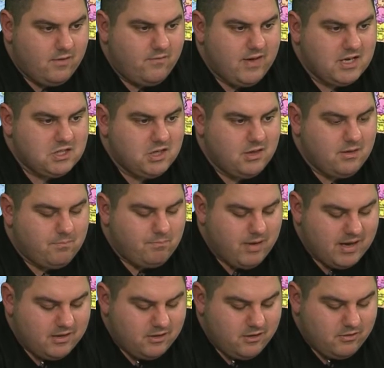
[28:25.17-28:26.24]
Eventually, the
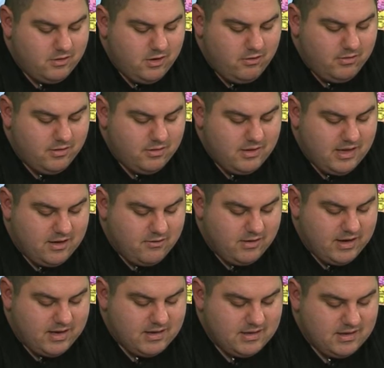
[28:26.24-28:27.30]
butler knew the
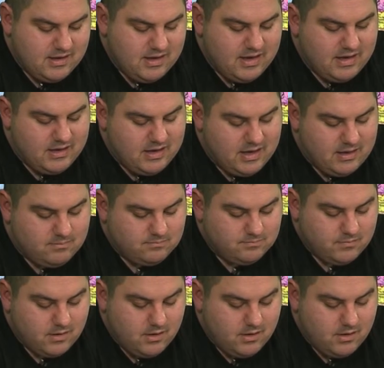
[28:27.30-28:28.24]
secret, and um,